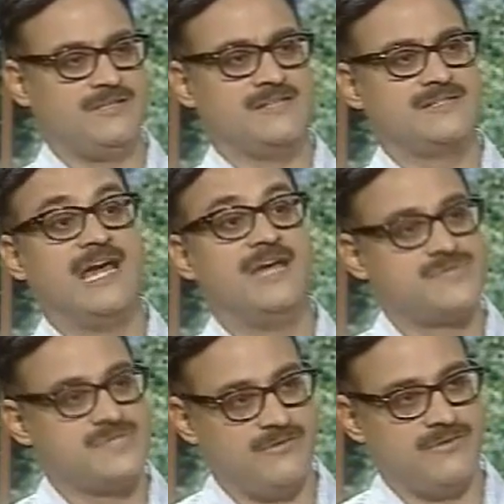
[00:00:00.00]
many things,
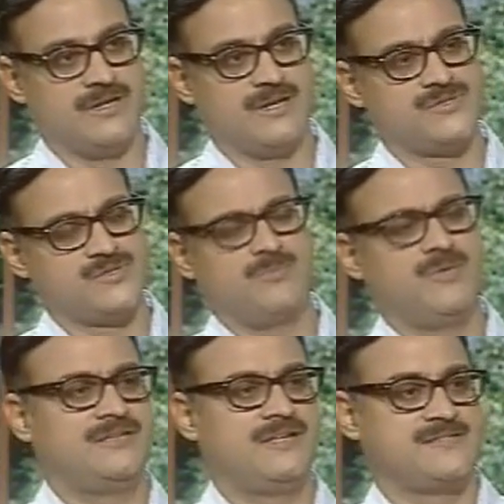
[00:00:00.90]
life-saving drugs,
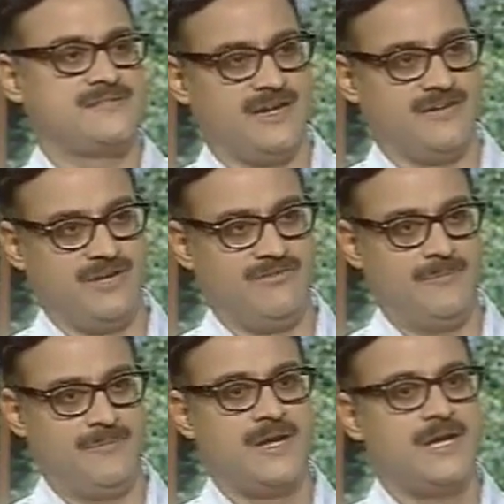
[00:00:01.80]
so many things they have
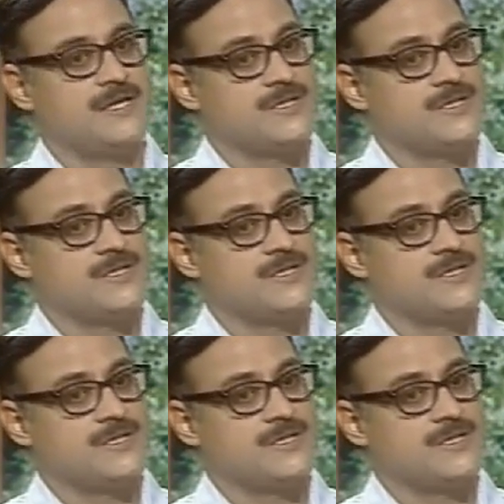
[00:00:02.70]
developed.